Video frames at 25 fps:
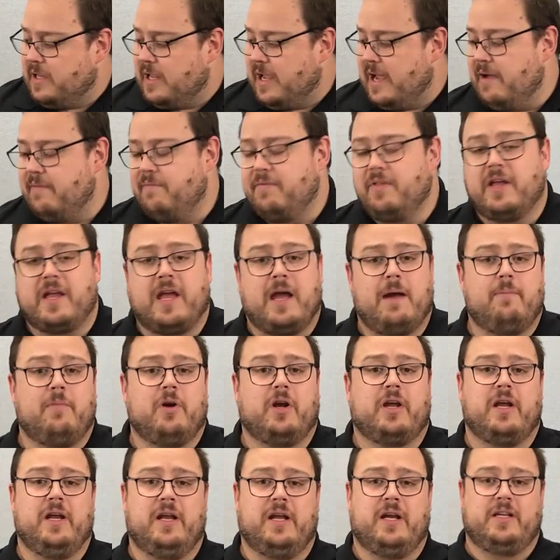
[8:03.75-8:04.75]
have the
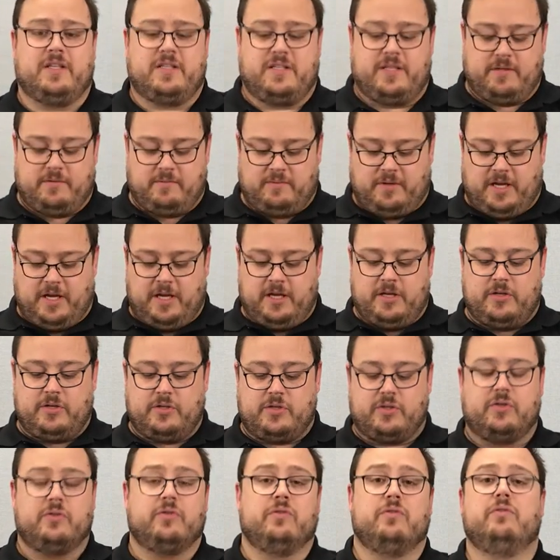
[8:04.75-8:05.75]
camera connect
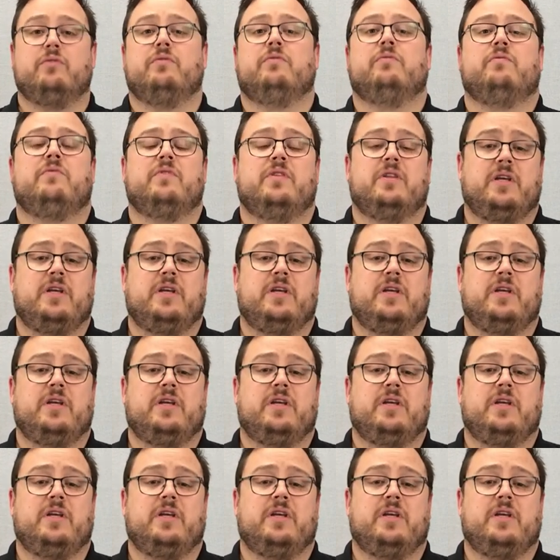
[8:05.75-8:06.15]
into